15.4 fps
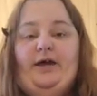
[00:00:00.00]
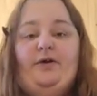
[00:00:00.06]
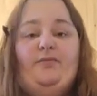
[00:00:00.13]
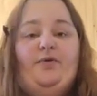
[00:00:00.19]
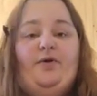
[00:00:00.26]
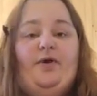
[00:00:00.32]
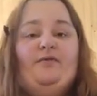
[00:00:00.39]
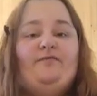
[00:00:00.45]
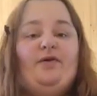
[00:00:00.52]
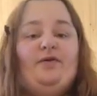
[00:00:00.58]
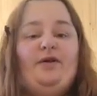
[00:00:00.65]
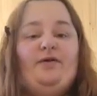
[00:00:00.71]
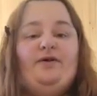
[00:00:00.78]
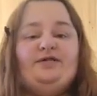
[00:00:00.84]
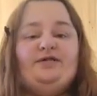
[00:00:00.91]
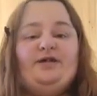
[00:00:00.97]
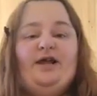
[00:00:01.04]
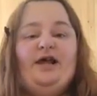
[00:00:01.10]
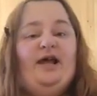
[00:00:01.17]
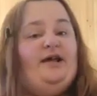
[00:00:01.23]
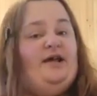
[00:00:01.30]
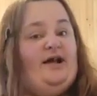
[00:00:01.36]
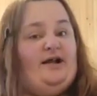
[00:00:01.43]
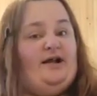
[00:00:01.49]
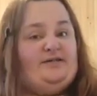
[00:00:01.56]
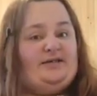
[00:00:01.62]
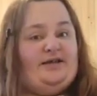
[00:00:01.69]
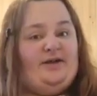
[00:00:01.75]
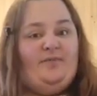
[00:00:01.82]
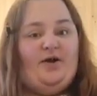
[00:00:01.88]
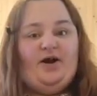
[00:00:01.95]
I hope you have a great rest of your day. I'll
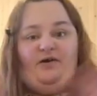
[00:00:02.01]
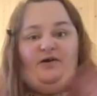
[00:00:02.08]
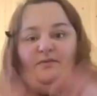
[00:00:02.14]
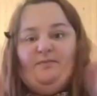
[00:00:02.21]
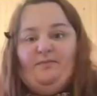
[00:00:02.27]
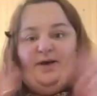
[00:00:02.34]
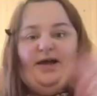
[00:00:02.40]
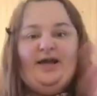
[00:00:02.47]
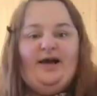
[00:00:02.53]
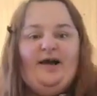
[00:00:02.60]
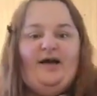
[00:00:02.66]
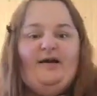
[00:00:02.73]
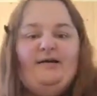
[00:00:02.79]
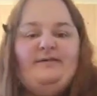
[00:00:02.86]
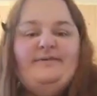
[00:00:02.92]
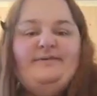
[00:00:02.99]
see you tomorrow. Bye, y'all.